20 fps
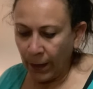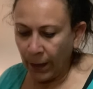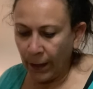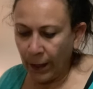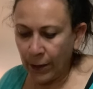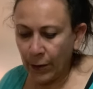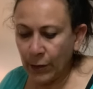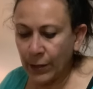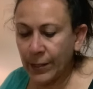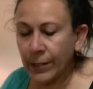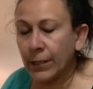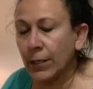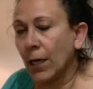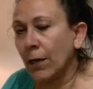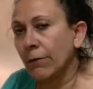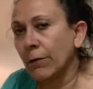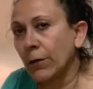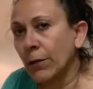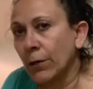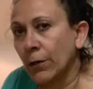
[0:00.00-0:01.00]
I used to
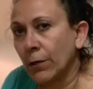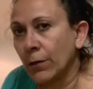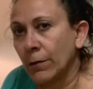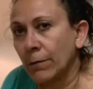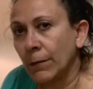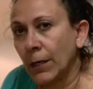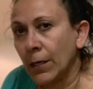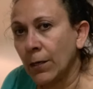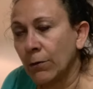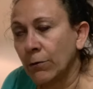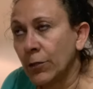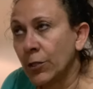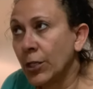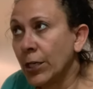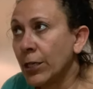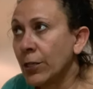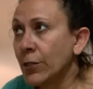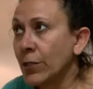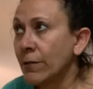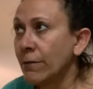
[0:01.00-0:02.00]
cover my own
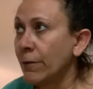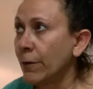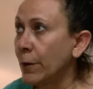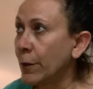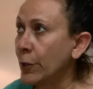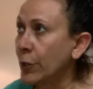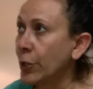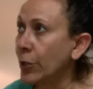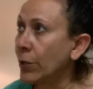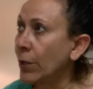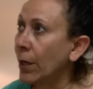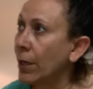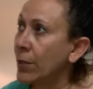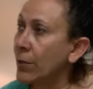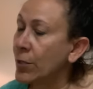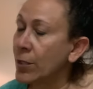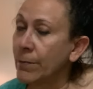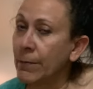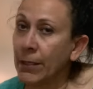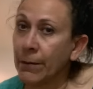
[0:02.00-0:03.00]
chairs and furniture. I
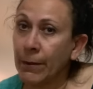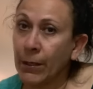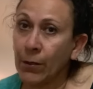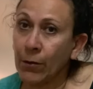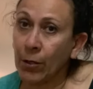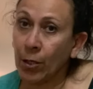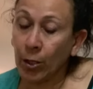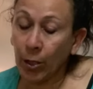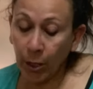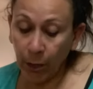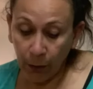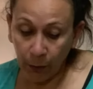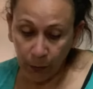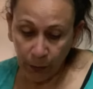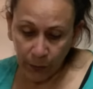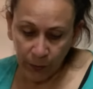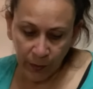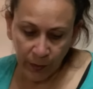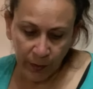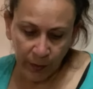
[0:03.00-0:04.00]
used to make my own
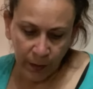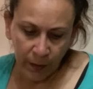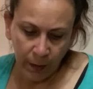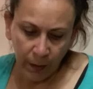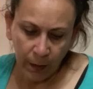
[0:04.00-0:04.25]
clothes.